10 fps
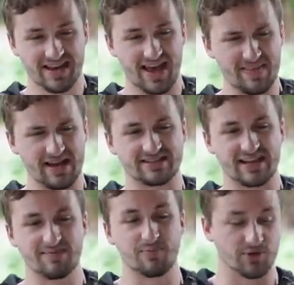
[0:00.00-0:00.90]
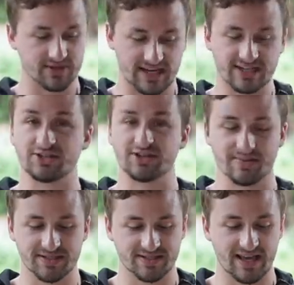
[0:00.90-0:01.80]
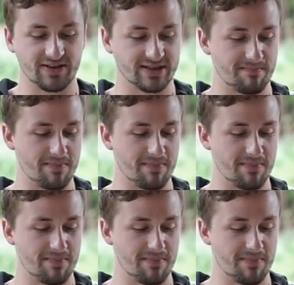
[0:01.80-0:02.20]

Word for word: in that side port, because I actually end up selling the